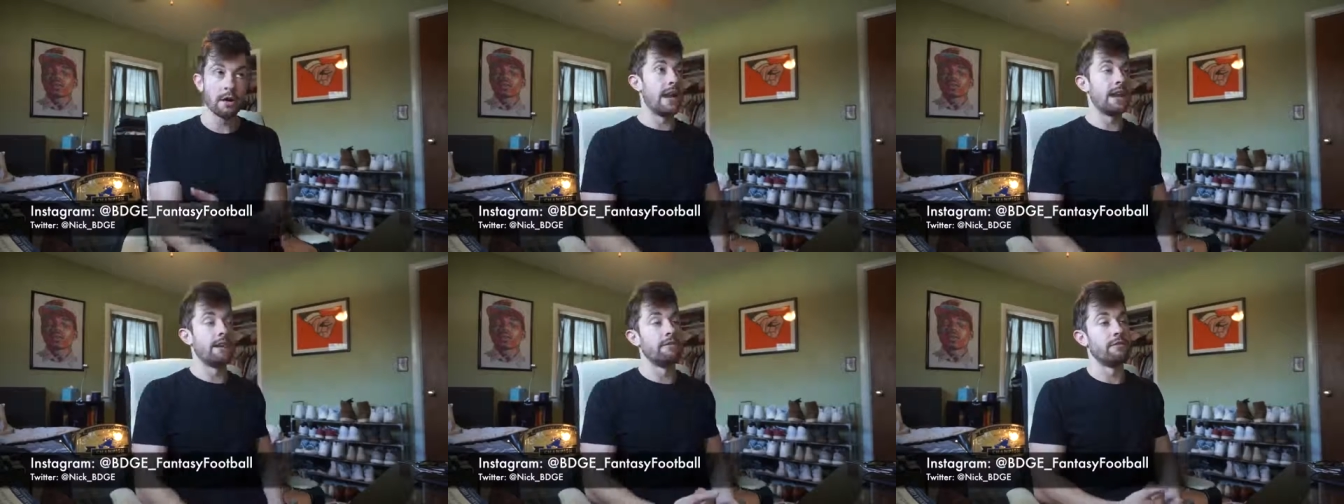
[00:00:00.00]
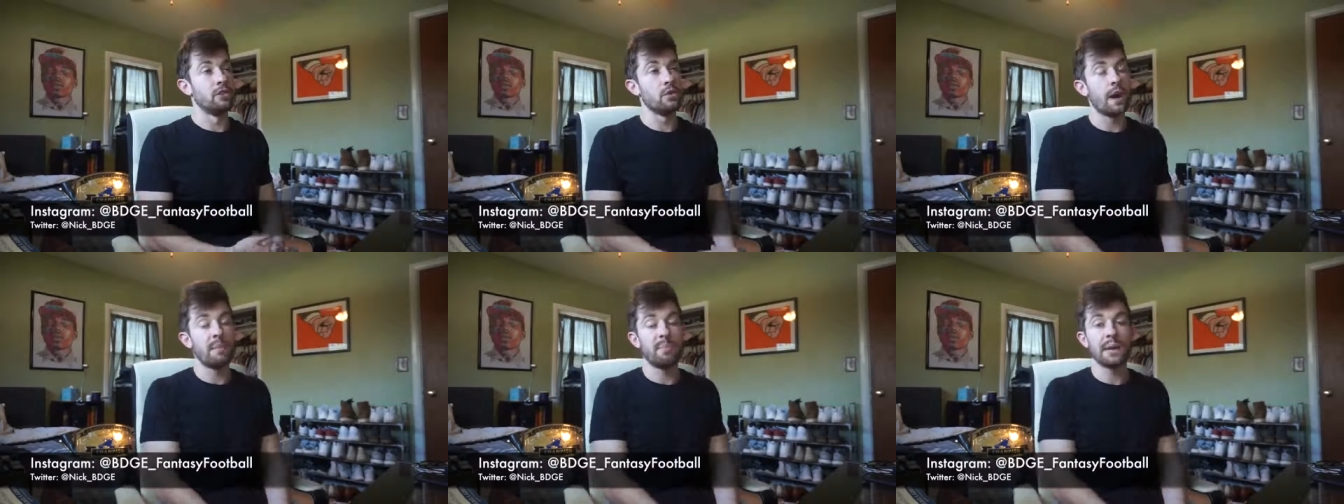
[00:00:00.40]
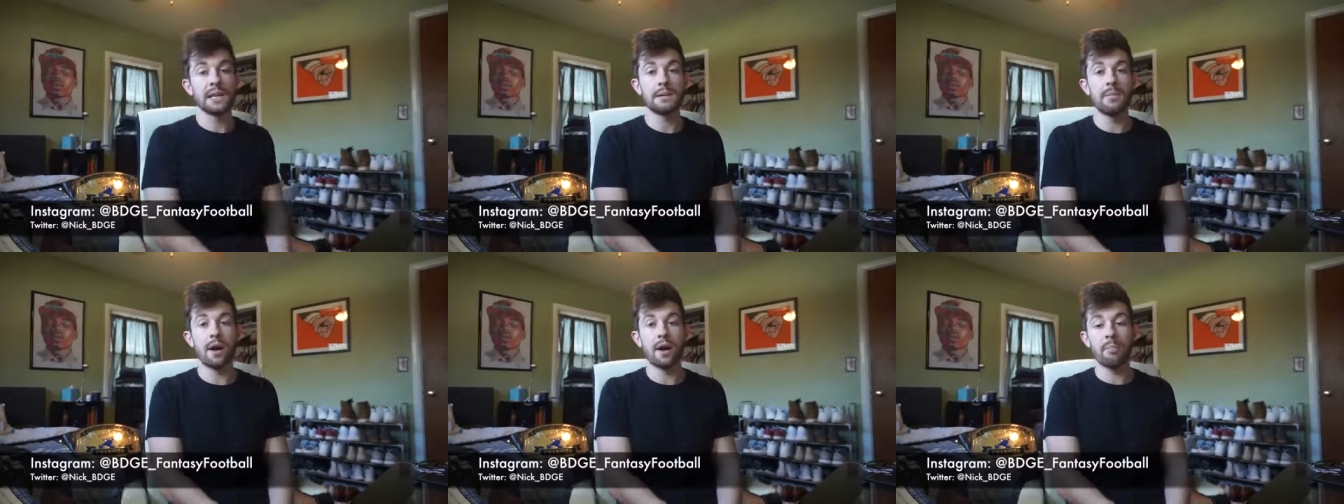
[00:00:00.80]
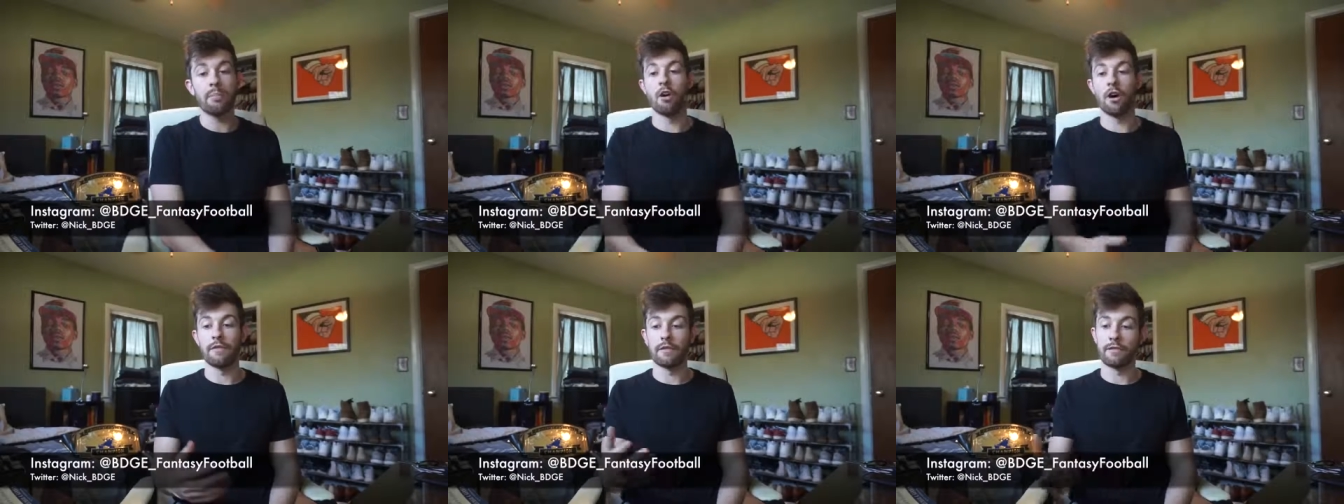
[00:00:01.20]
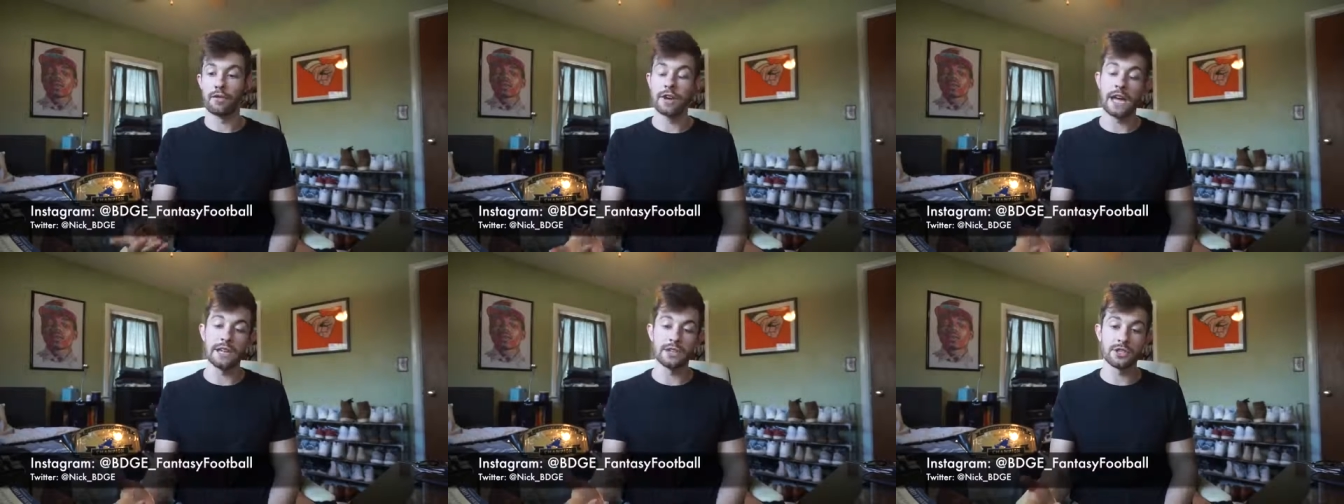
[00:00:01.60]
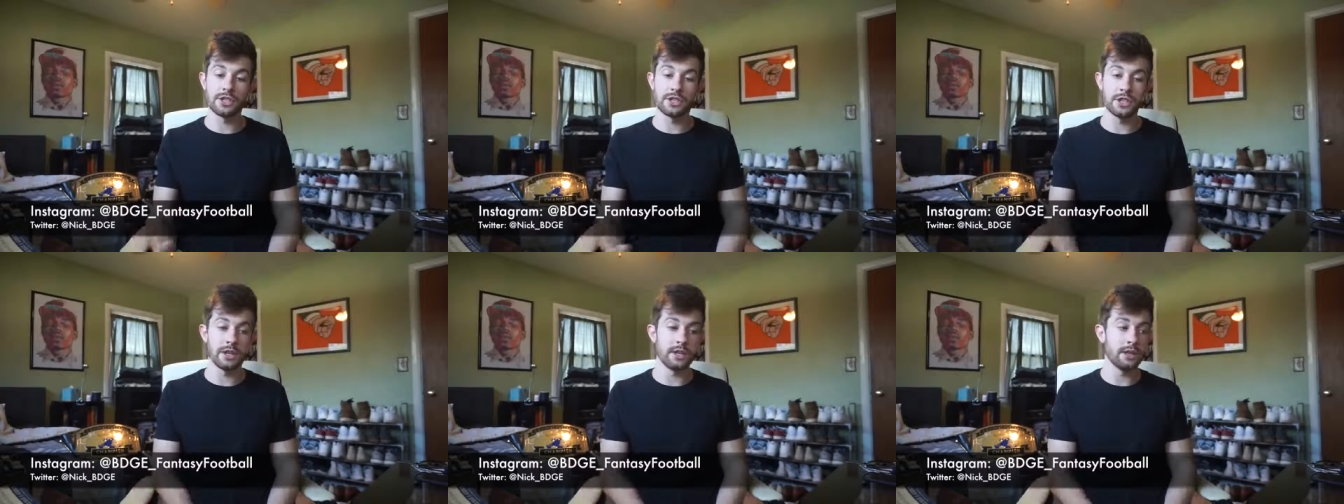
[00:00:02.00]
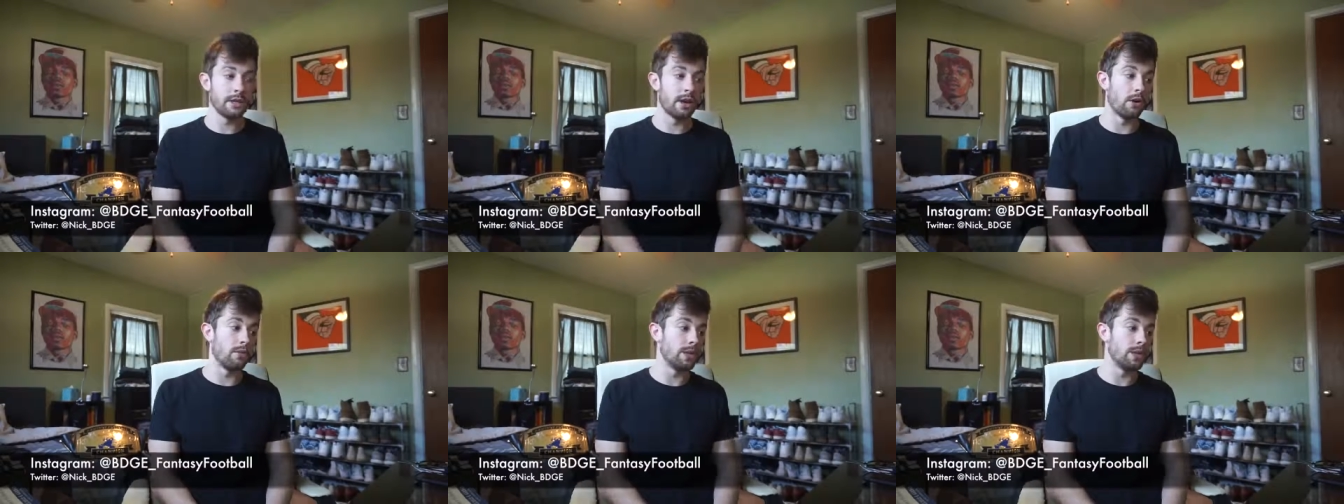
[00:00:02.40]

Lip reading: And if you had picked him up off of free agency, you